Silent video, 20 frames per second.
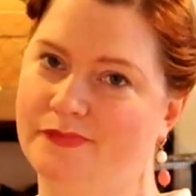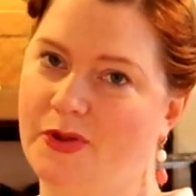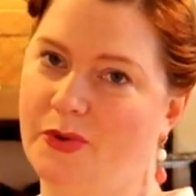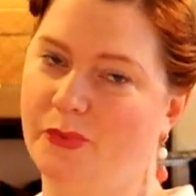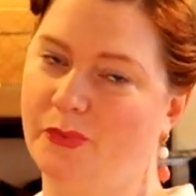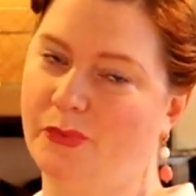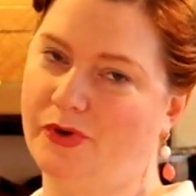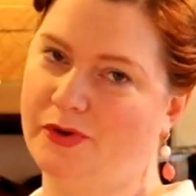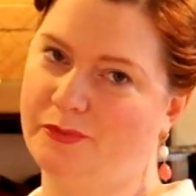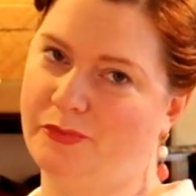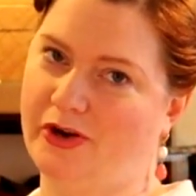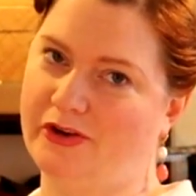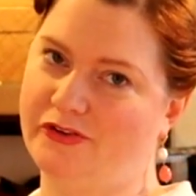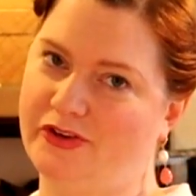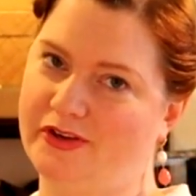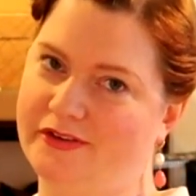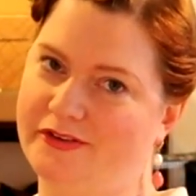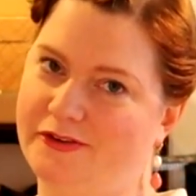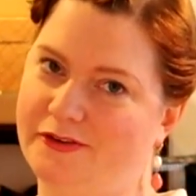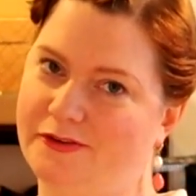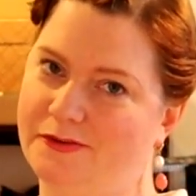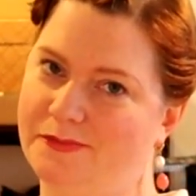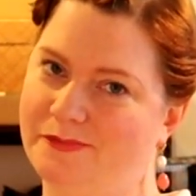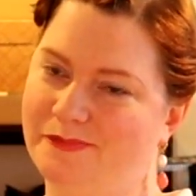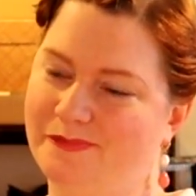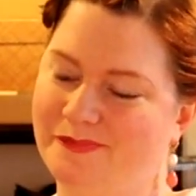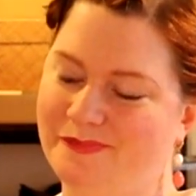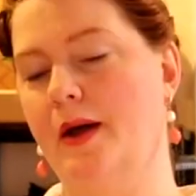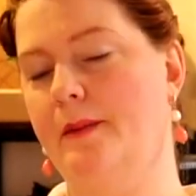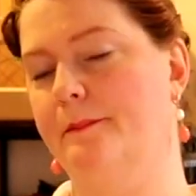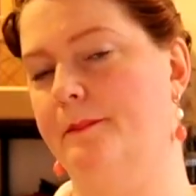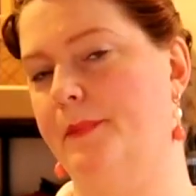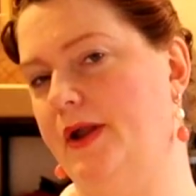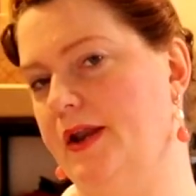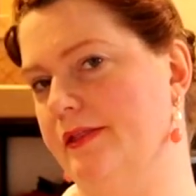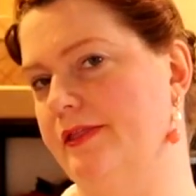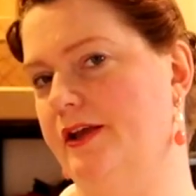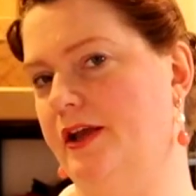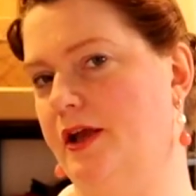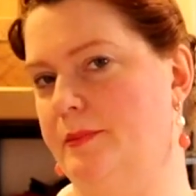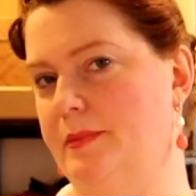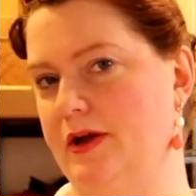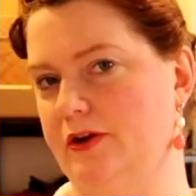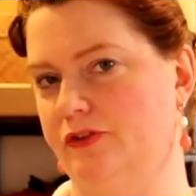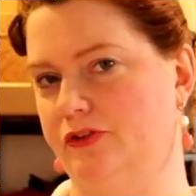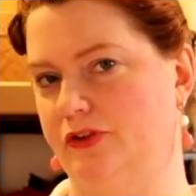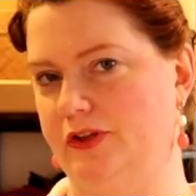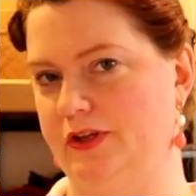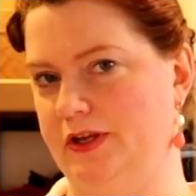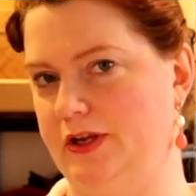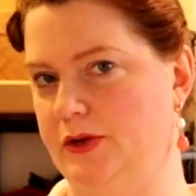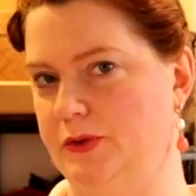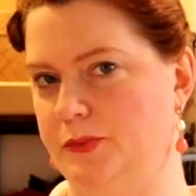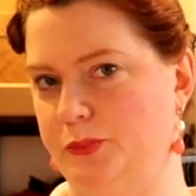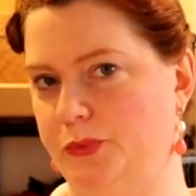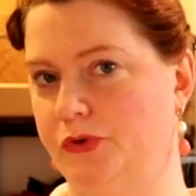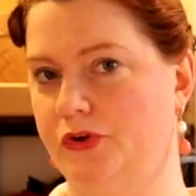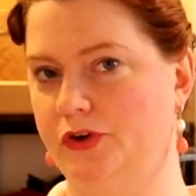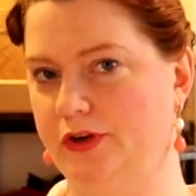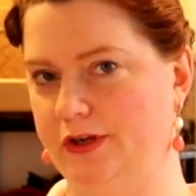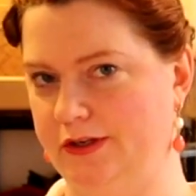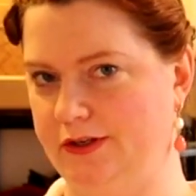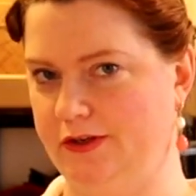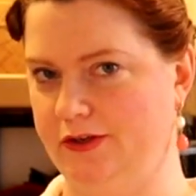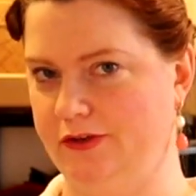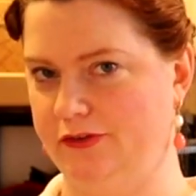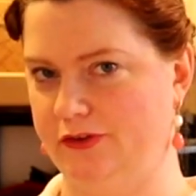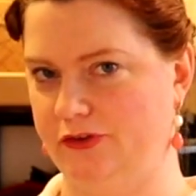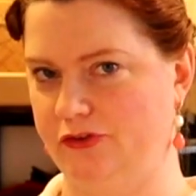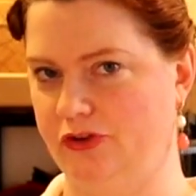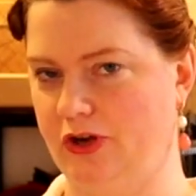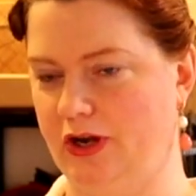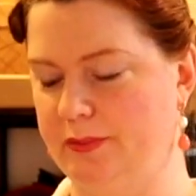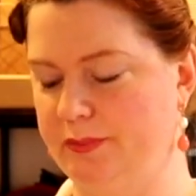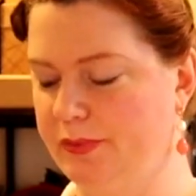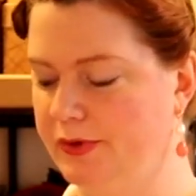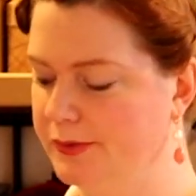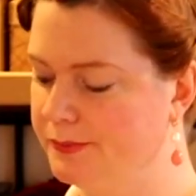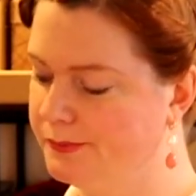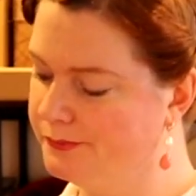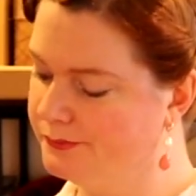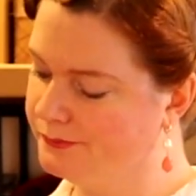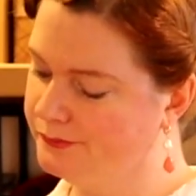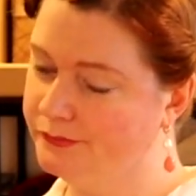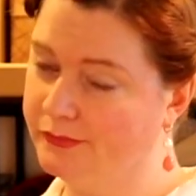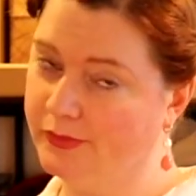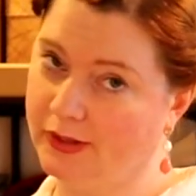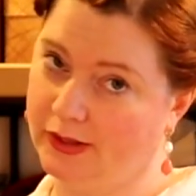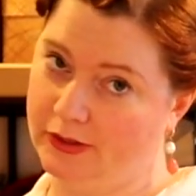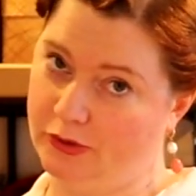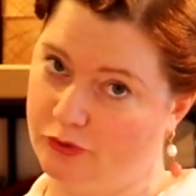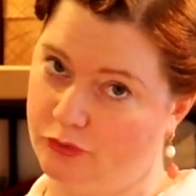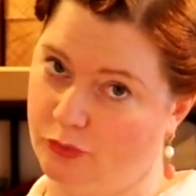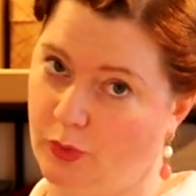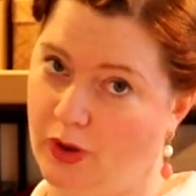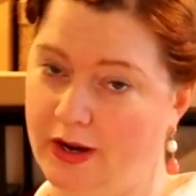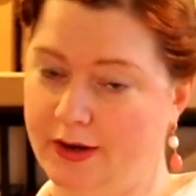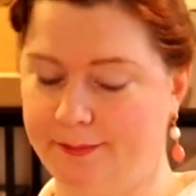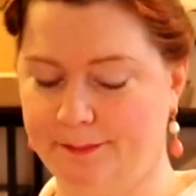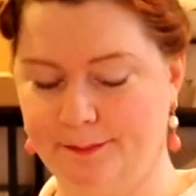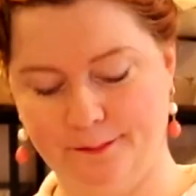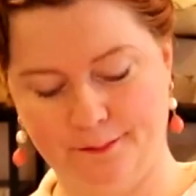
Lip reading: 1 project, but I think I'm actually in pretty decent shape. Here's why.